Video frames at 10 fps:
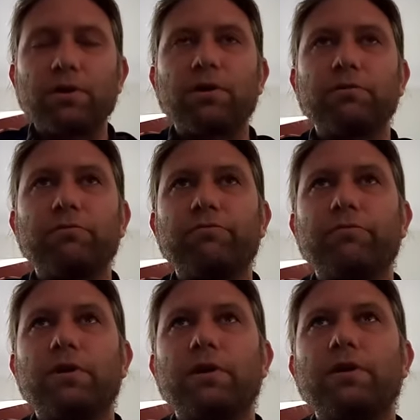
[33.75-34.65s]
of
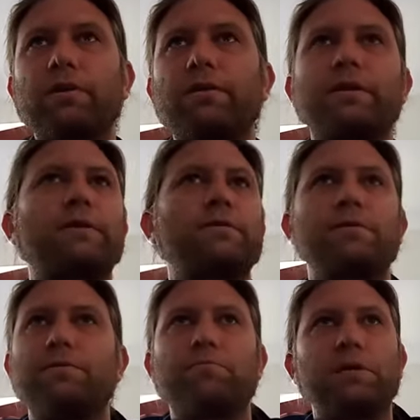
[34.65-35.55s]
things that
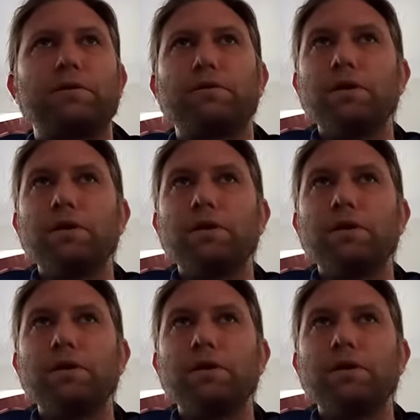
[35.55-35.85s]
have been